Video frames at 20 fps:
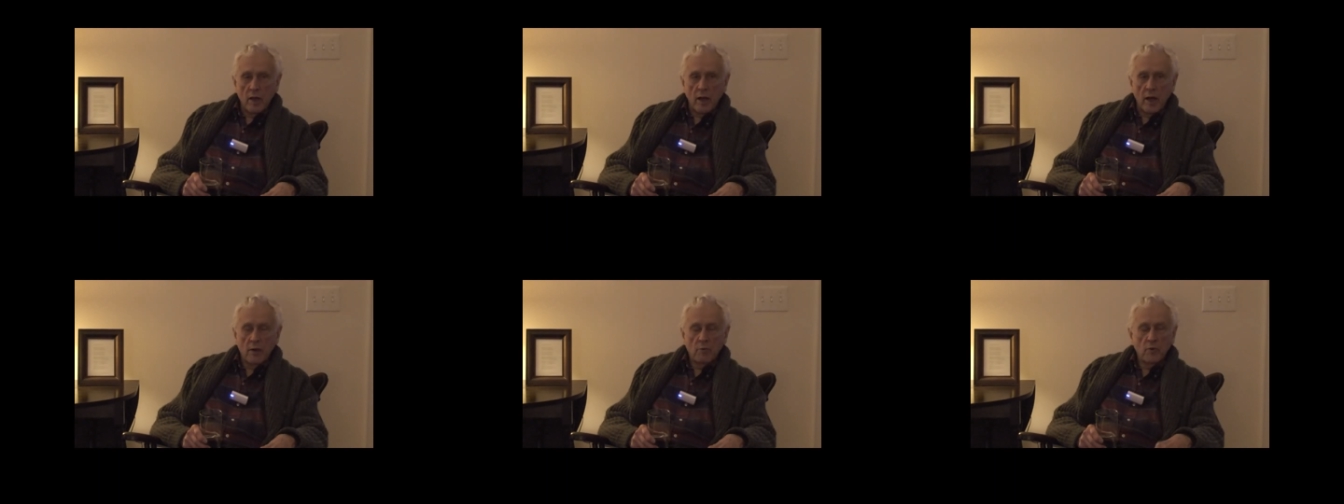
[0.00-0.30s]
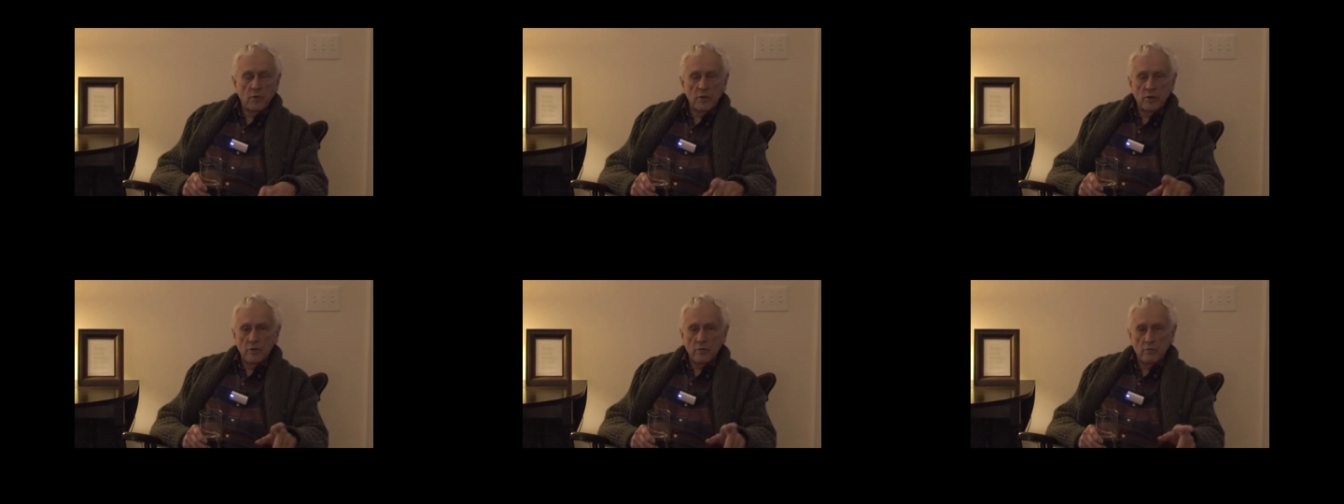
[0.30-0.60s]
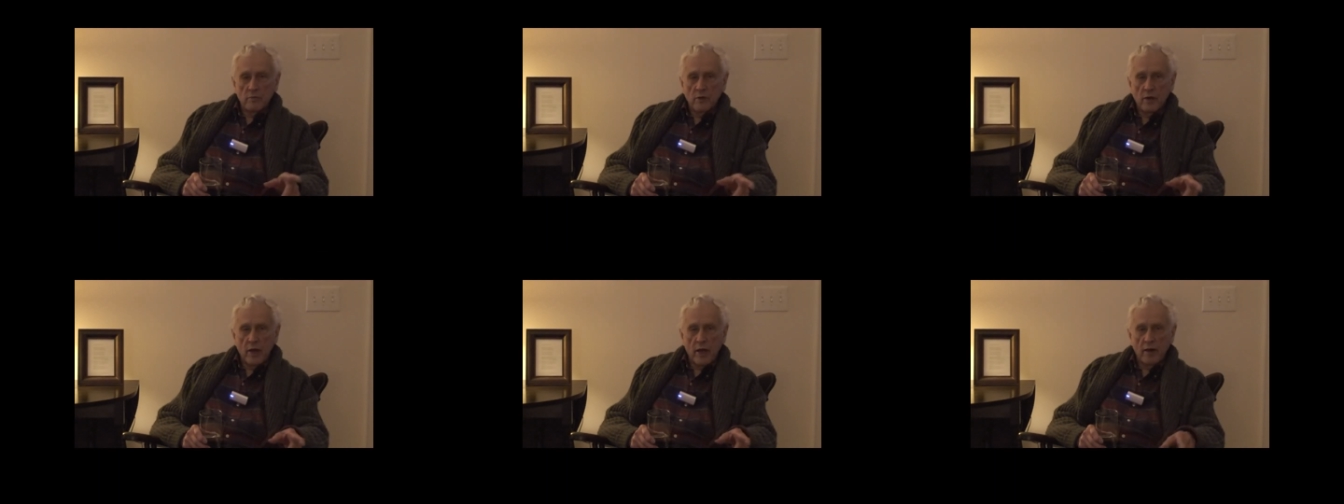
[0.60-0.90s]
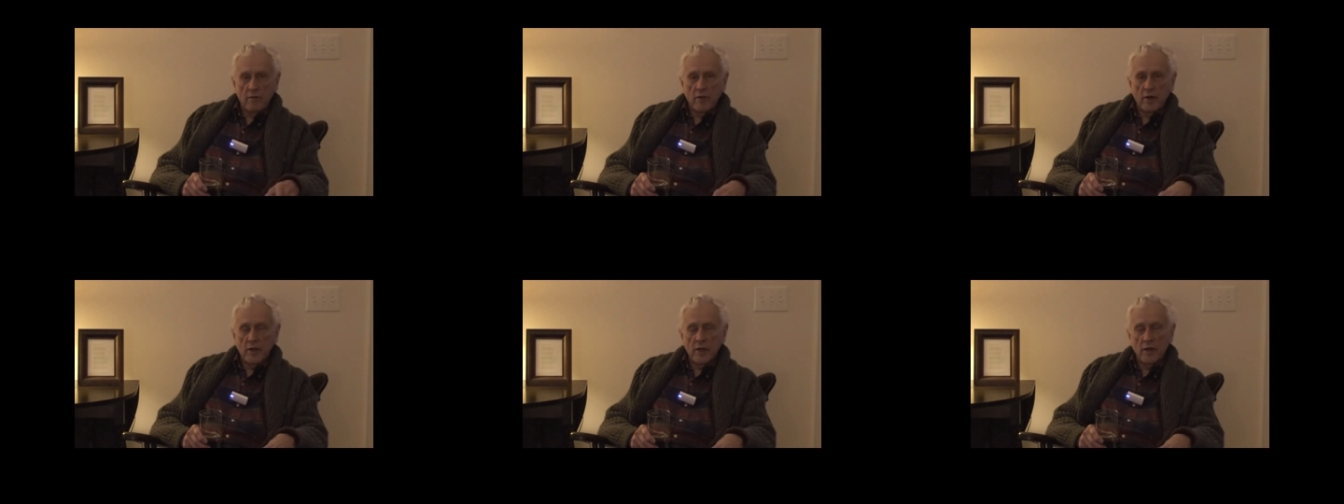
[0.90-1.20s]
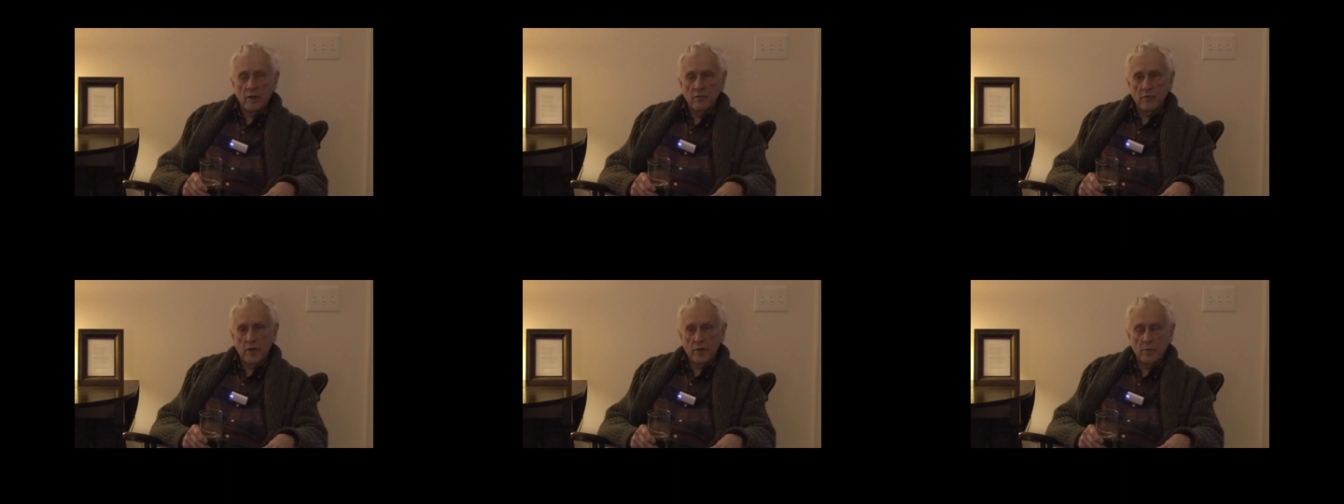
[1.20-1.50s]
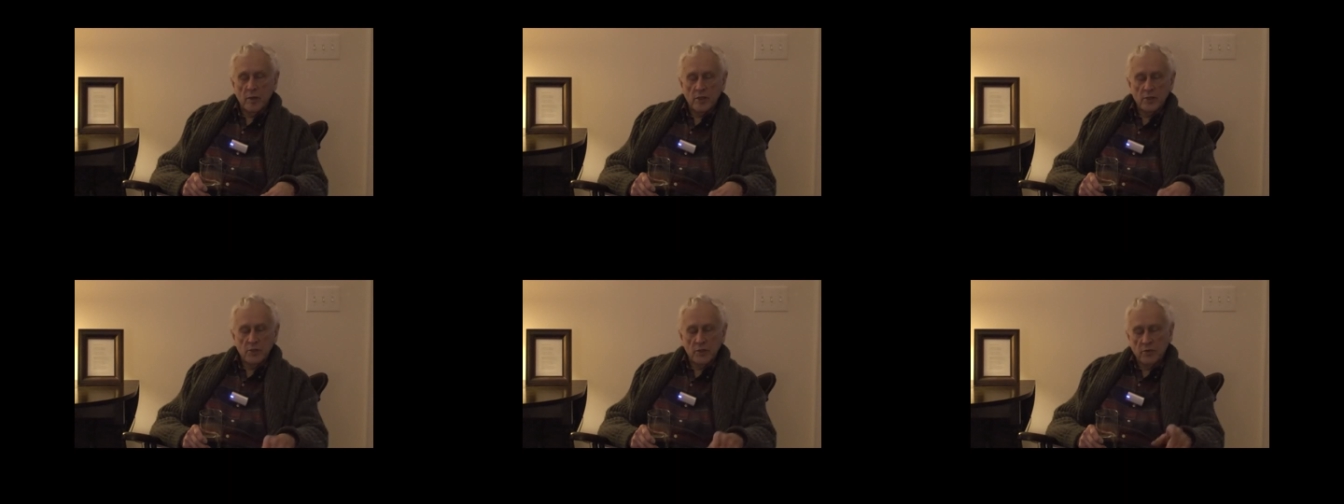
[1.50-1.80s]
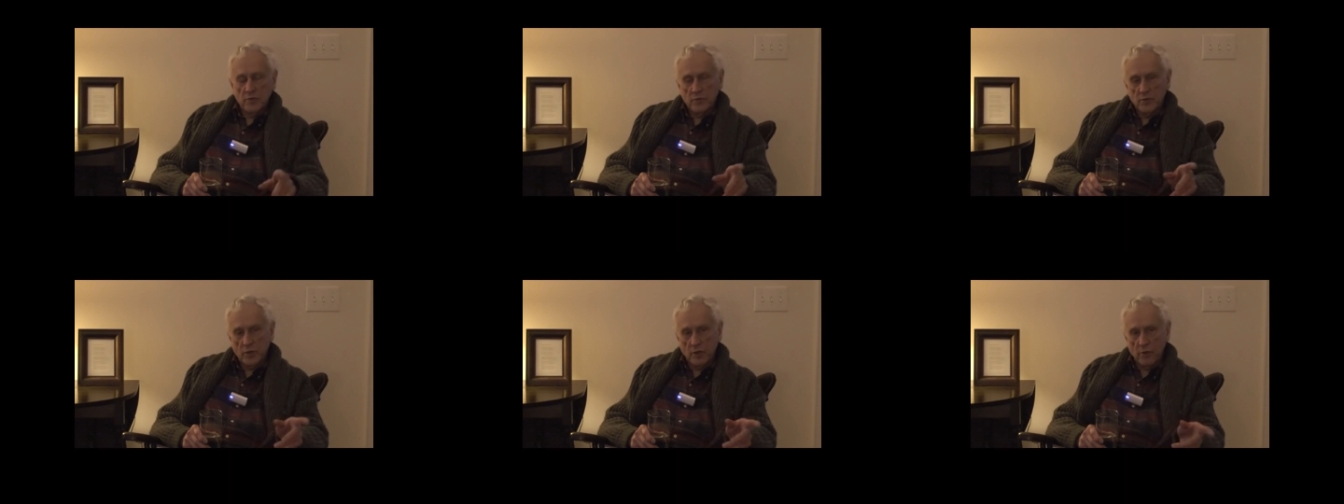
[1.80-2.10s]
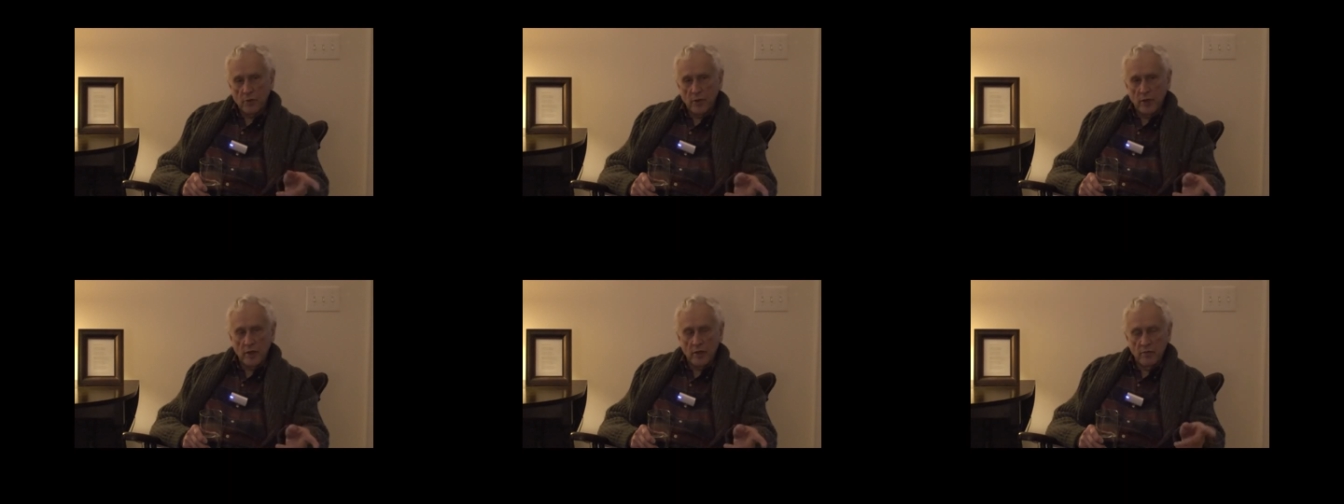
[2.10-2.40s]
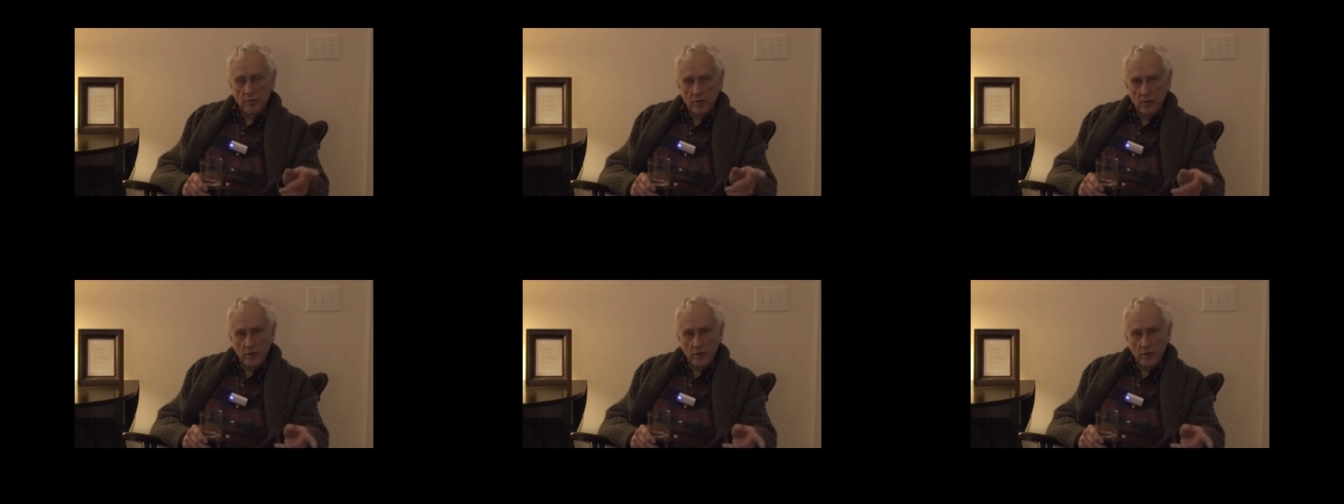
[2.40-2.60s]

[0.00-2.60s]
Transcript: I wouldn't have identified myself as creative